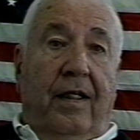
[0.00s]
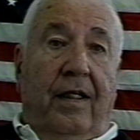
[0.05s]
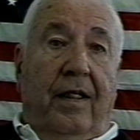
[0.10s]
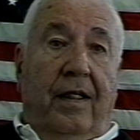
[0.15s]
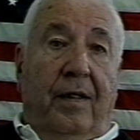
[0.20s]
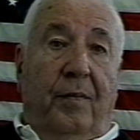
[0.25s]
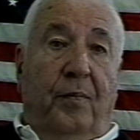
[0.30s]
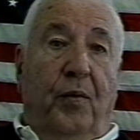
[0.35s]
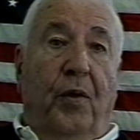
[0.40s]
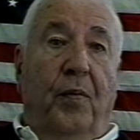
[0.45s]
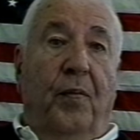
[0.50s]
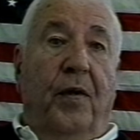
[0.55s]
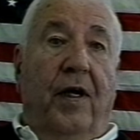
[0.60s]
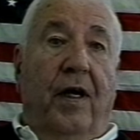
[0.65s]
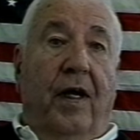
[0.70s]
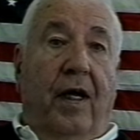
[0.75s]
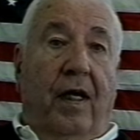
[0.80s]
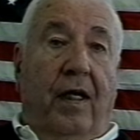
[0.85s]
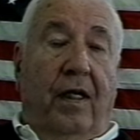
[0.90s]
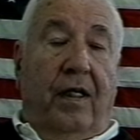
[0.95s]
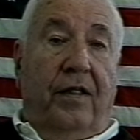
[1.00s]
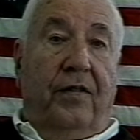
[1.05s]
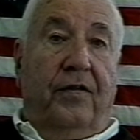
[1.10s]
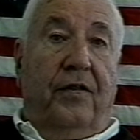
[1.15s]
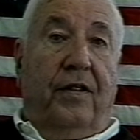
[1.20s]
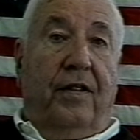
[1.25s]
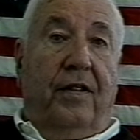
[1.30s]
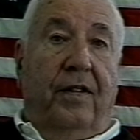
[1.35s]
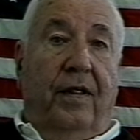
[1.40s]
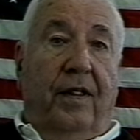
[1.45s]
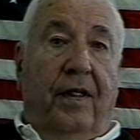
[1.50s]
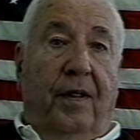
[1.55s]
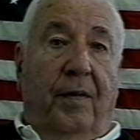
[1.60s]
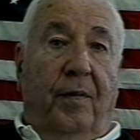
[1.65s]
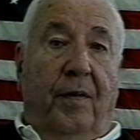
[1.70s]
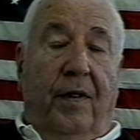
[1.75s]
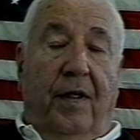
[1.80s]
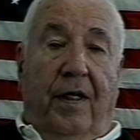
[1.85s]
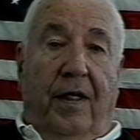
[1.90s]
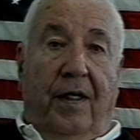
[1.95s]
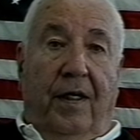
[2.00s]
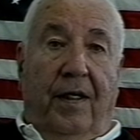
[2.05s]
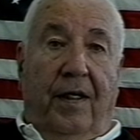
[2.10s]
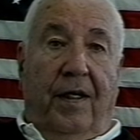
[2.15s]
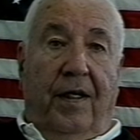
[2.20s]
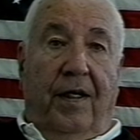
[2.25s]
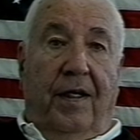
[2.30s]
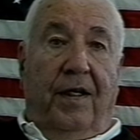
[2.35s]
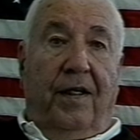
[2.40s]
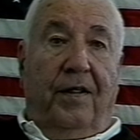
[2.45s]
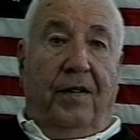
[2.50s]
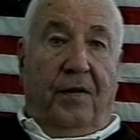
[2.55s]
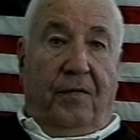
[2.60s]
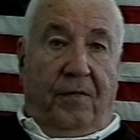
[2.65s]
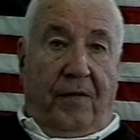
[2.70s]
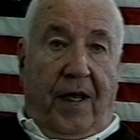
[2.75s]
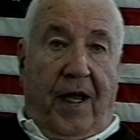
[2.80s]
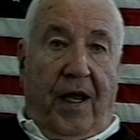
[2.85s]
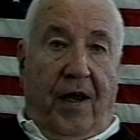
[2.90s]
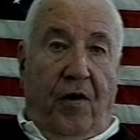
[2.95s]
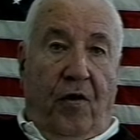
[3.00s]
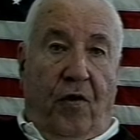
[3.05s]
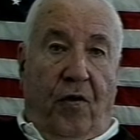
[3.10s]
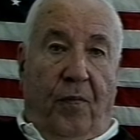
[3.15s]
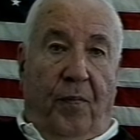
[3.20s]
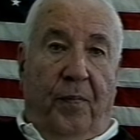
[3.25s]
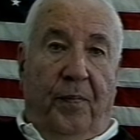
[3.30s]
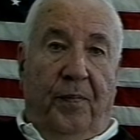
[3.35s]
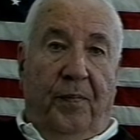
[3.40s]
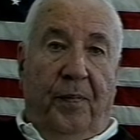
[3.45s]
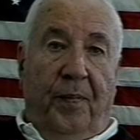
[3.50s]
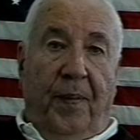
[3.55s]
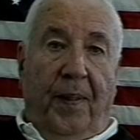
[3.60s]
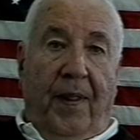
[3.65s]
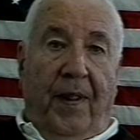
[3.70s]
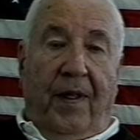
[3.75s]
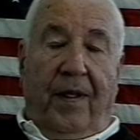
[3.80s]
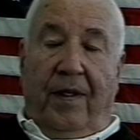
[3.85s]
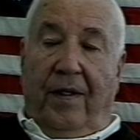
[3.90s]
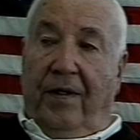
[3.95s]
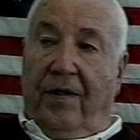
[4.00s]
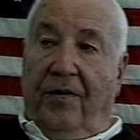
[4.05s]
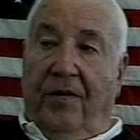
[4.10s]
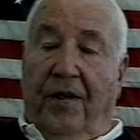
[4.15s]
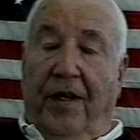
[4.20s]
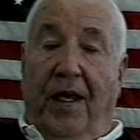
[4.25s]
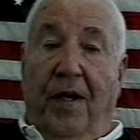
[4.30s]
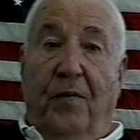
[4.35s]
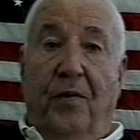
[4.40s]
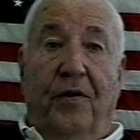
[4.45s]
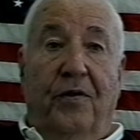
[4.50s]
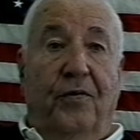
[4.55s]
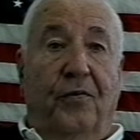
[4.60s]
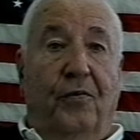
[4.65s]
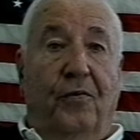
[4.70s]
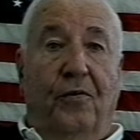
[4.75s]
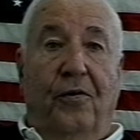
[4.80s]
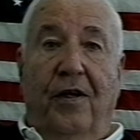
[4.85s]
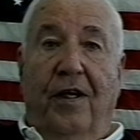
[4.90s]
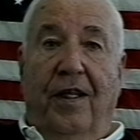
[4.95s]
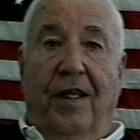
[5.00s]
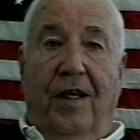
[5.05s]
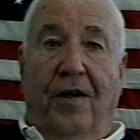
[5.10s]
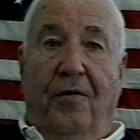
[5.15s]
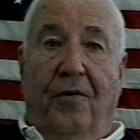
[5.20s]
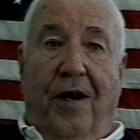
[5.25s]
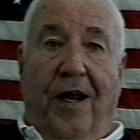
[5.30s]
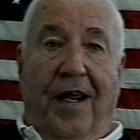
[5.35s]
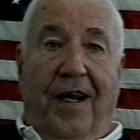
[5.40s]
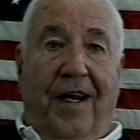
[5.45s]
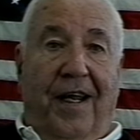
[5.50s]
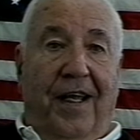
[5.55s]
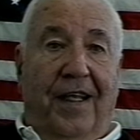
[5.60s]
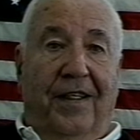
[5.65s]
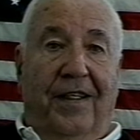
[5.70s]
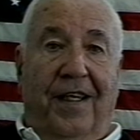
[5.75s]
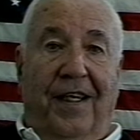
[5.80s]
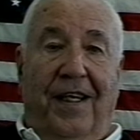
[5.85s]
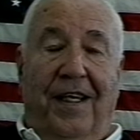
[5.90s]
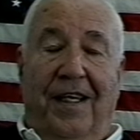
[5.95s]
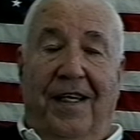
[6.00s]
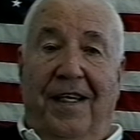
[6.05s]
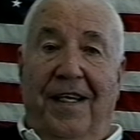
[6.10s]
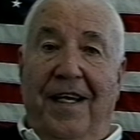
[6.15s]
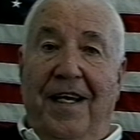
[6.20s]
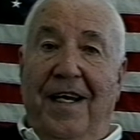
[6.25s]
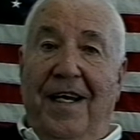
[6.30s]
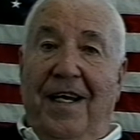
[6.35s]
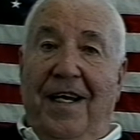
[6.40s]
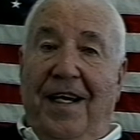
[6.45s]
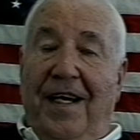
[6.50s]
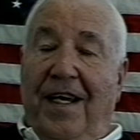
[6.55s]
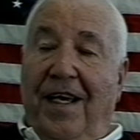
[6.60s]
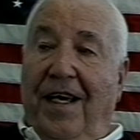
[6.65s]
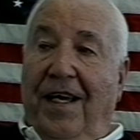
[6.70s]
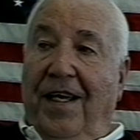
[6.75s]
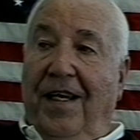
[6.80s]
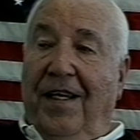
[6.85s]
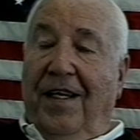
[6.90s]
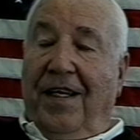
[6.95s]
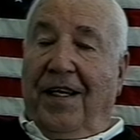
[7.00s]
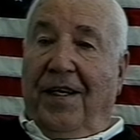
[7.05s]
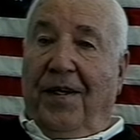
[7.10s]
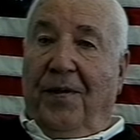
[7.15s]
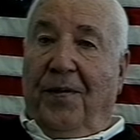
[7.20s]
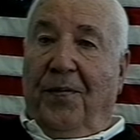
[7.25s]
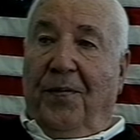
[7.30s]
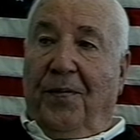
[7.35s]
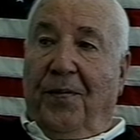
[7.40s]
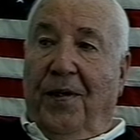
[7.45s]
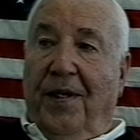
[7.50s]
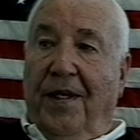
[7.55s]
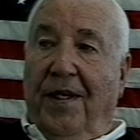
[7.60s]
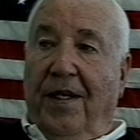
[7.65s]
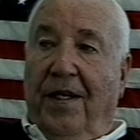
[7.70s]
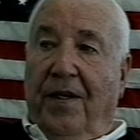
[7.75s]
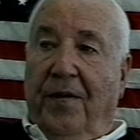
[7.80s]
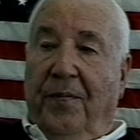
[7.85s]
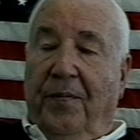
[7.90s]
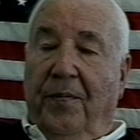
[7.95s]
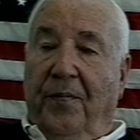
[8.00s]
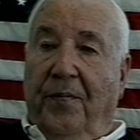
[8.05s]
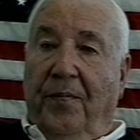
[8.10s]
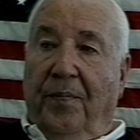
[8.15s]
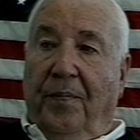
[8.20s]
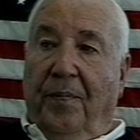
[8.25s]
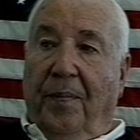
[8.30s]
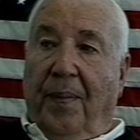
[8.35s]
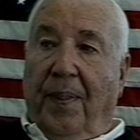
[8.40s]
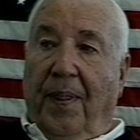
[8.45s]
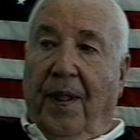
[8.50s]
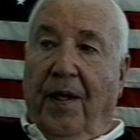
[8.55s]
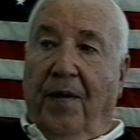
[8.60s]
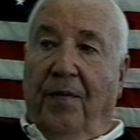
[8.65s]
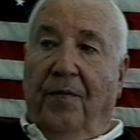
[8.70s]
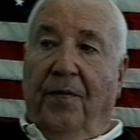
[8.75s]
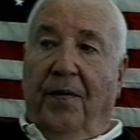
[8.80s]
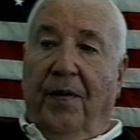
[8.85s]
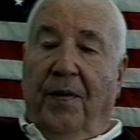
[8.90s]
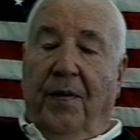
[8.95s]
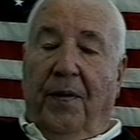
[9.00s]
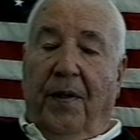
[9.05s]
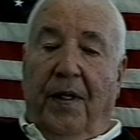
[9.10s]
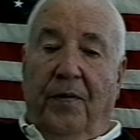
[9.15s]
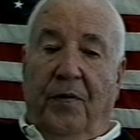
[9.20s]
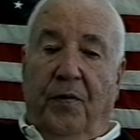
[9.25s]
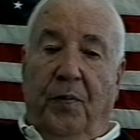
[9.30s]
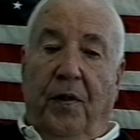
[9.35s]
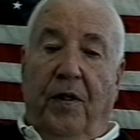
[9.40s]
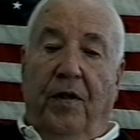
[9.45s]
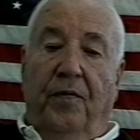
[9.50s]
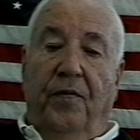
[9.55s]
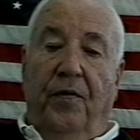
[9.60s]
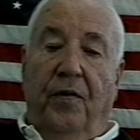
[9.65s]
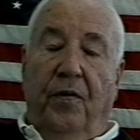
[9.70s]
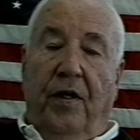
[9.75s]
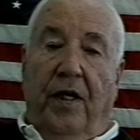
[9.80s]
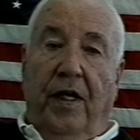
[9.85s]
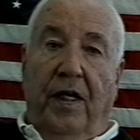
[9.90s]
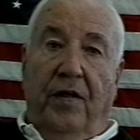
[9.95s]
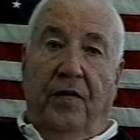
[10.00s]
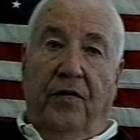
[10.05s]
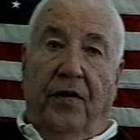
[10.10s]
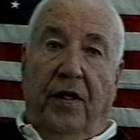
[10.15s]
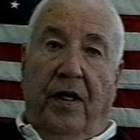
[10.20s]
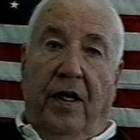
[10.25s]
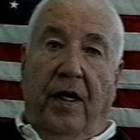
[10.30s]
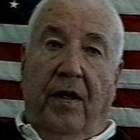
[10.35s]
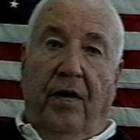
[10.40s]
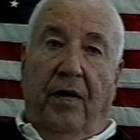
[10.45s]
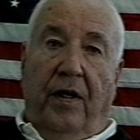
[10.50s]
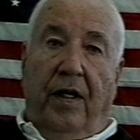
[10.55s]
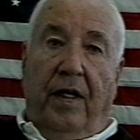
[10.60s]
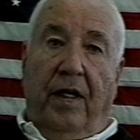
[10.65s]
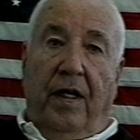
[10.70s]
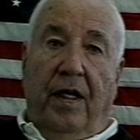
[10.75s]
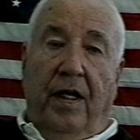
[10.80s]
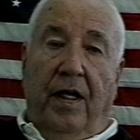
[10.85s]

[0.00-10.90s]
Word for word: uh, put me on a list and uh, to fly home. So that was really great, I'll tell you. And uh, we, um, uh, I spent a few days there, and